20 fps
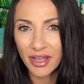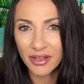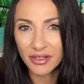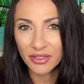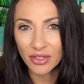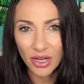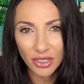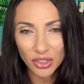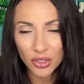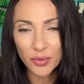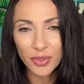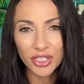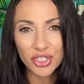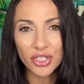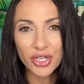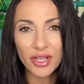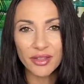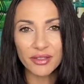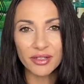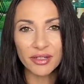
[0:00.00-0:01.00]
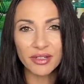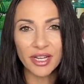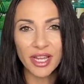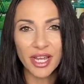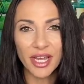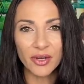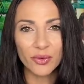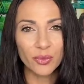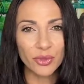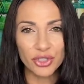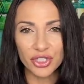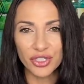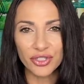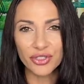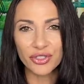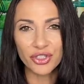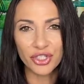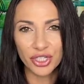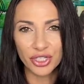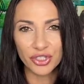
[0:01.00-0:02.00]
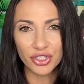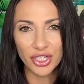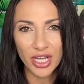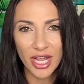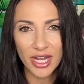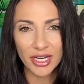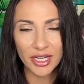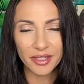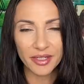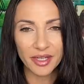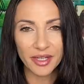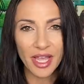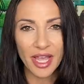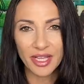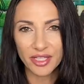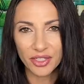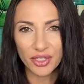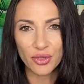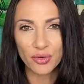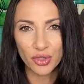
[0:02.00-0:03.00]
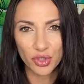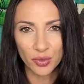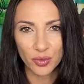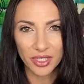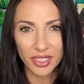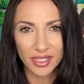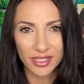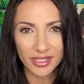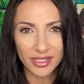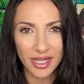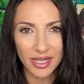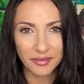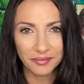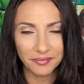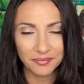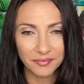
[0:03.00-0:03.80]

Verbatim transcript: talked to each other, and were just chit chatting, as usual, he said.